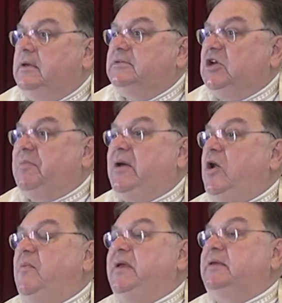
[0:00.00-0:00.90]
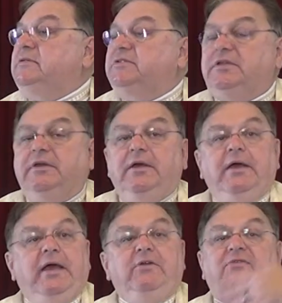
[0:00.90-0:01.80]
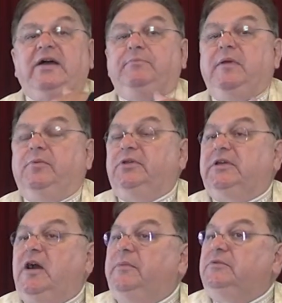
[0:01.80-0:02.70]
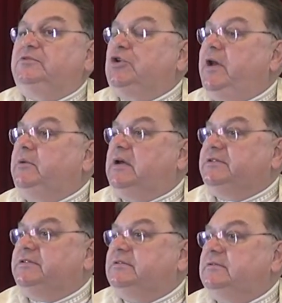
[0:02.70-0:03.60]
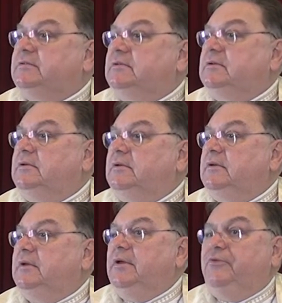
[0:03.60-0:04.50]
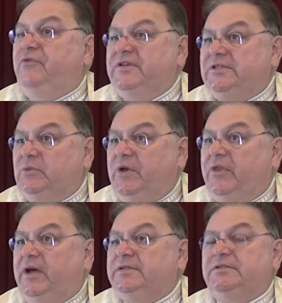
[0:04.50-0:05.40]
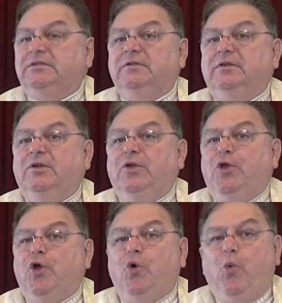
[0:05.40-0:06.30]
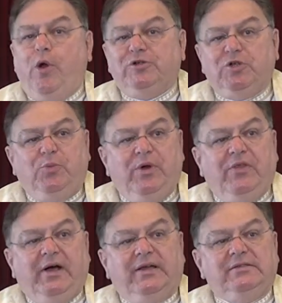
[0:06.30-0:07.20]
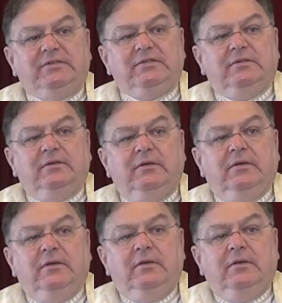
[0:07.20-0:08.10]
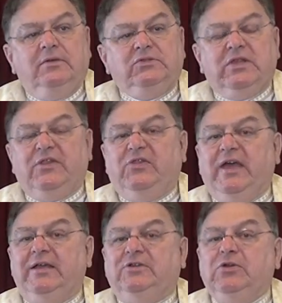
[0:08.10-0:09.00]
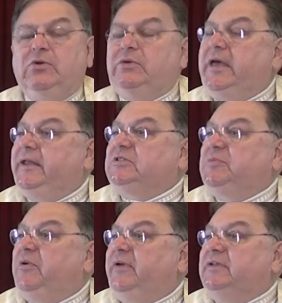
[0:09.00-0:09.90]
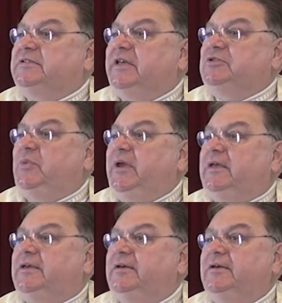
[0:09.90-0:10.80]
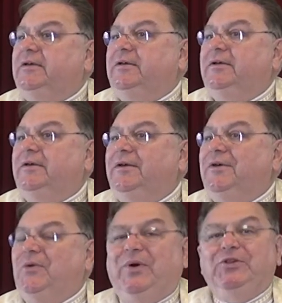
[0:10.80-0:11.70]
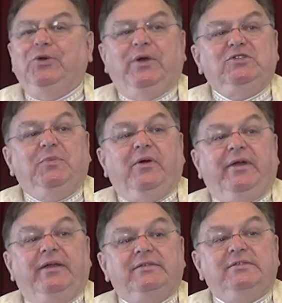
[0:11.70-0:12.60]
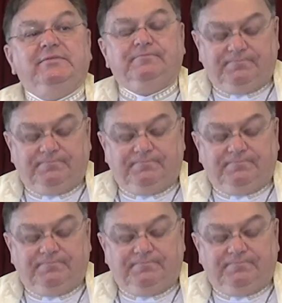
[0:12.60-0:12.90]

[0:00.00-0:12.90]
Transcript: So by all means, invite people to come and join us, visit with us, worship with us, so that they too can experience each week what you experience.